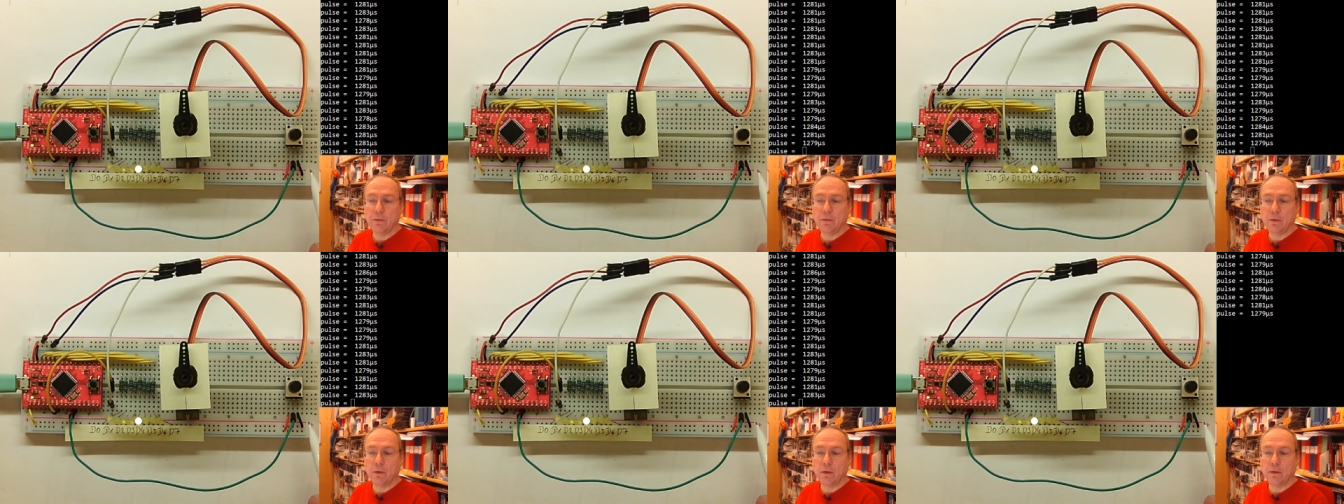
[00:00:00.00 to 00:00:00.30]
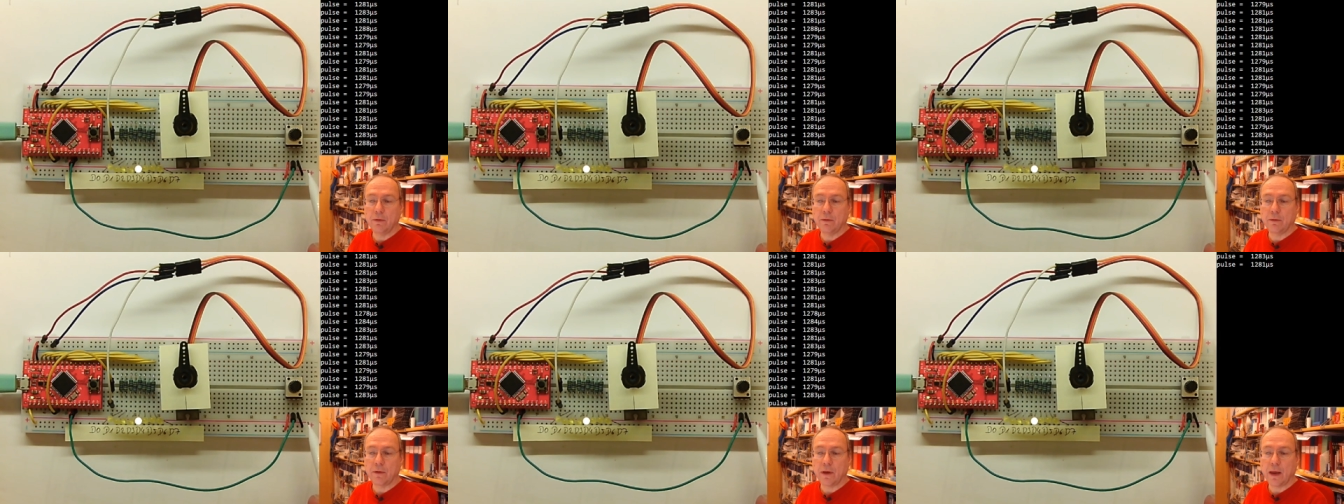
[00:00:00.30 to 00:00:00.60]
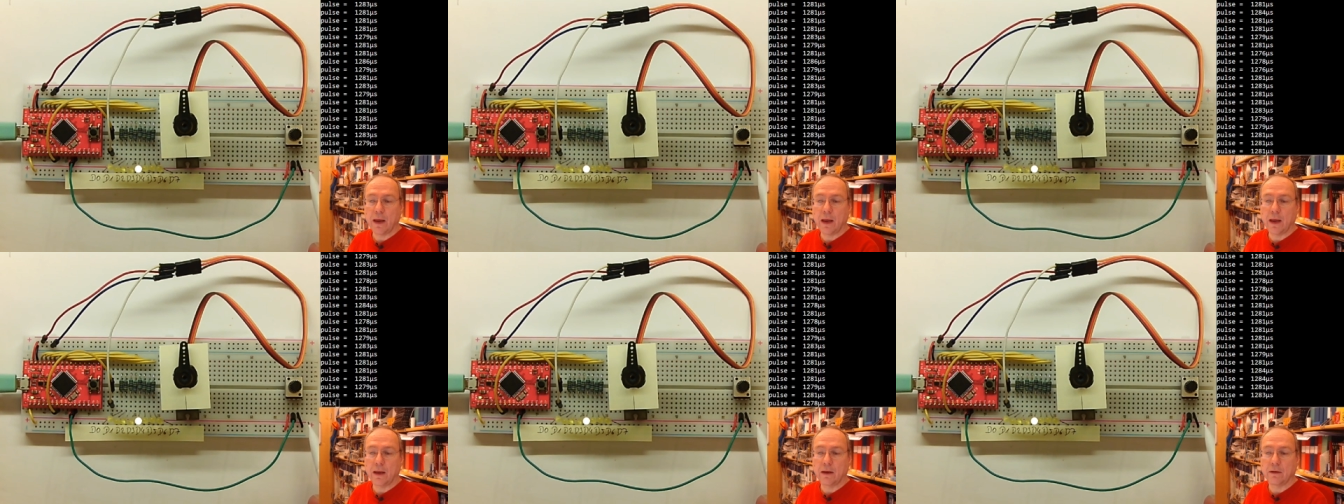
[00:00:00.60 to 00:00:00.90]
volts
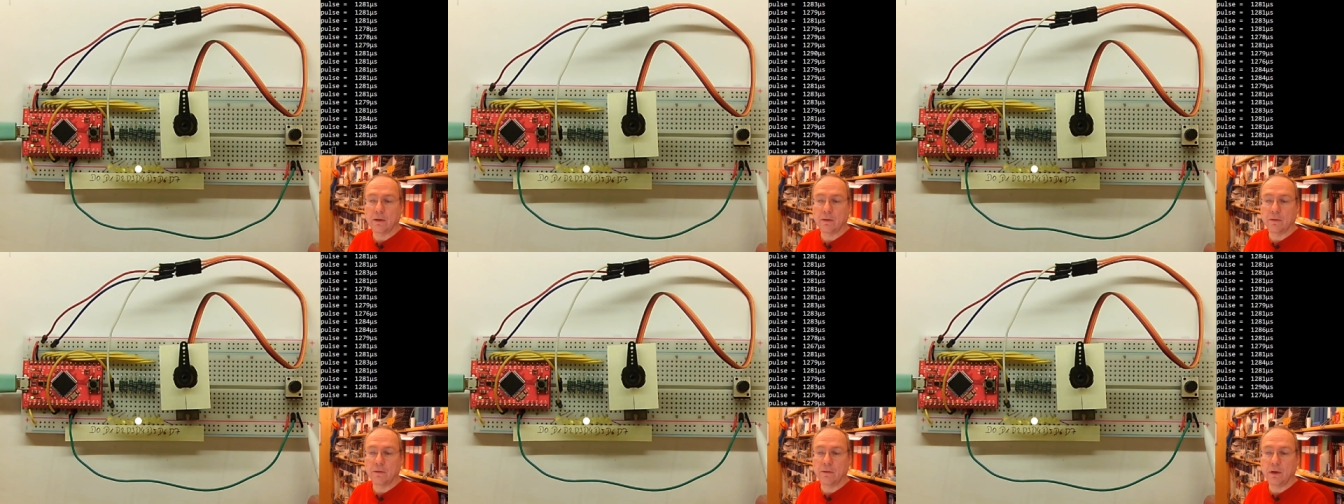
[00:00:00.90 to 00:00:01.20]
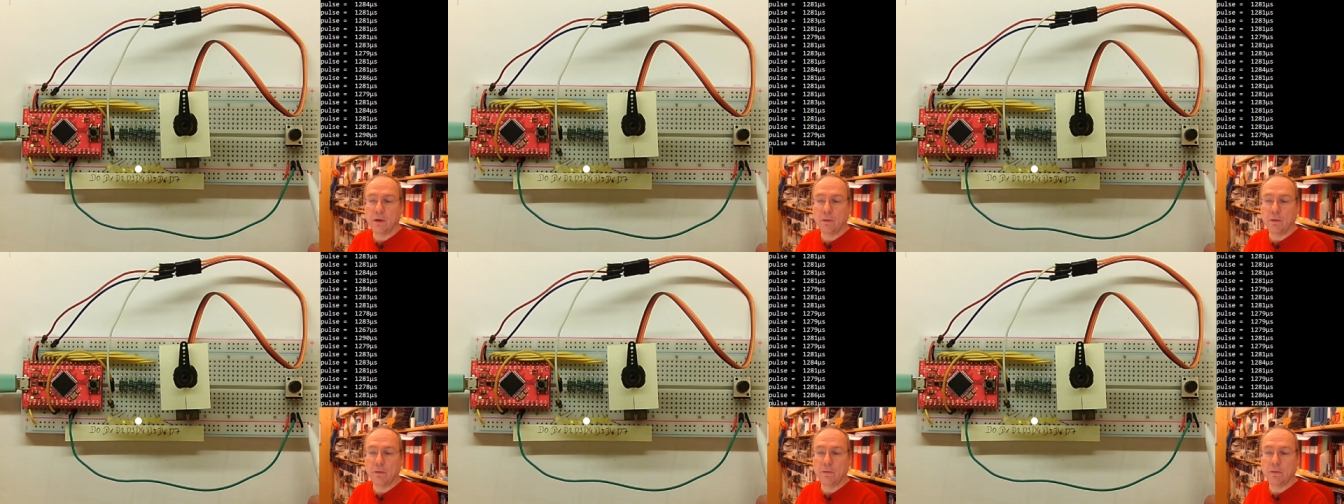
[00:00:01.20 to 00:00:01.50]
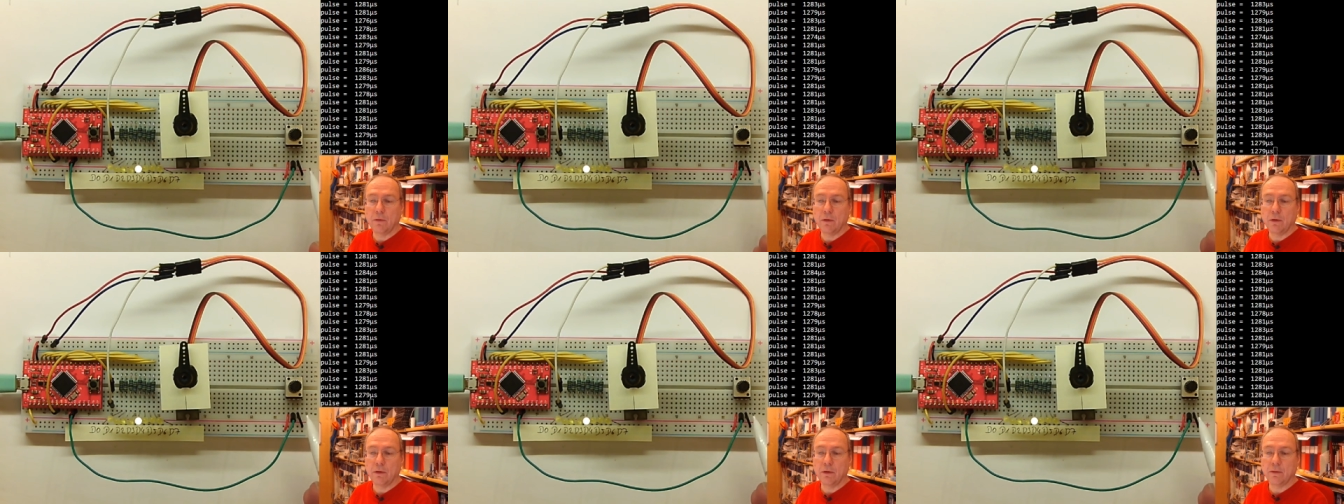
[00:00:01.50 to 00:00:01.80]
and 0
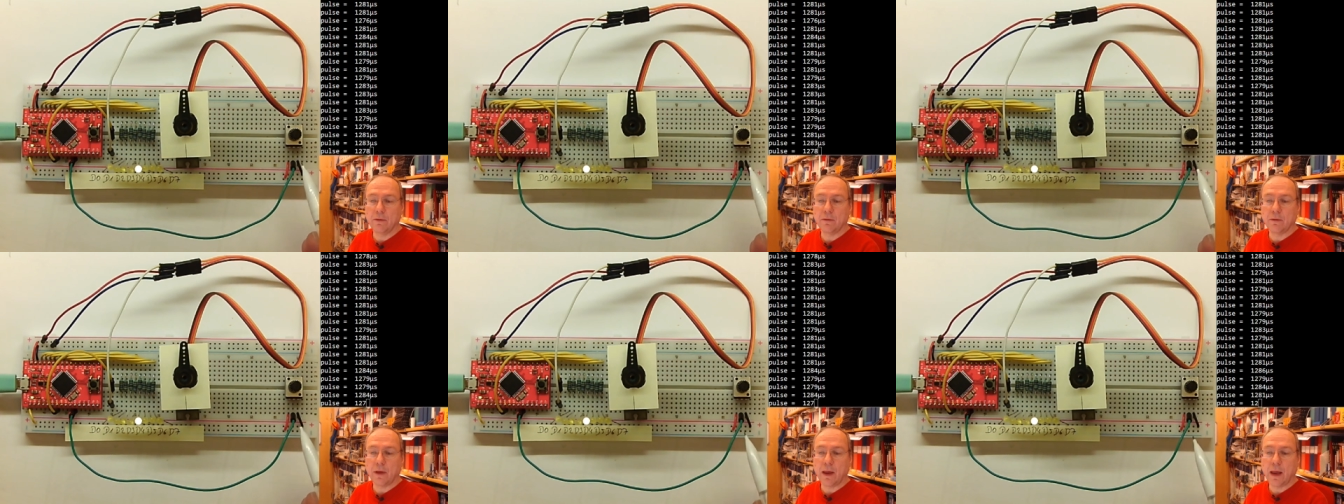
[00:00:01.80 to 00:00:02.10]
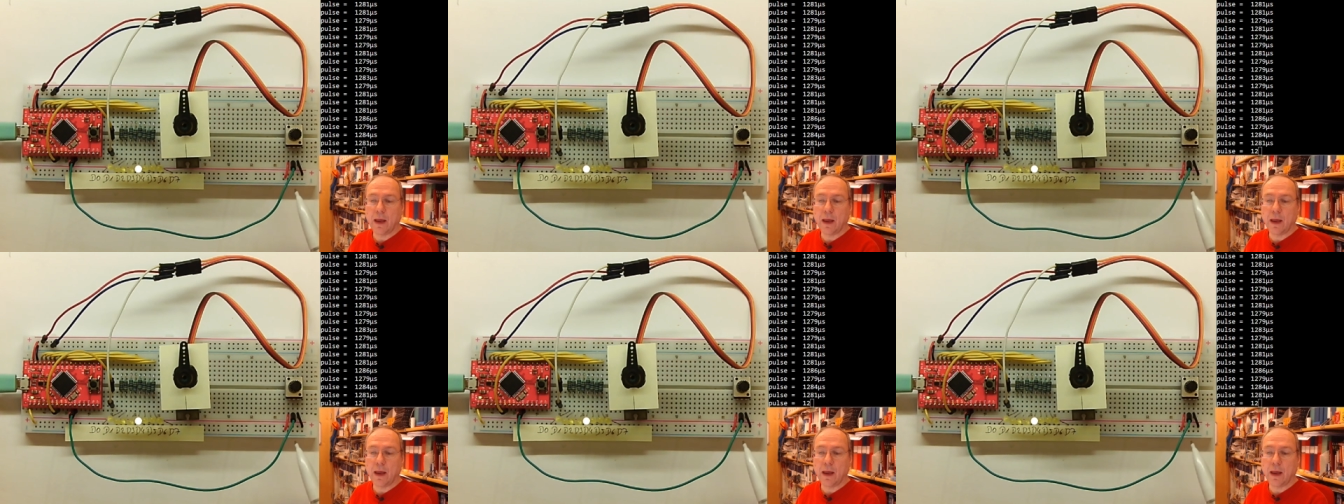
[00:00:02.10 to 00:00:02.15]
volts.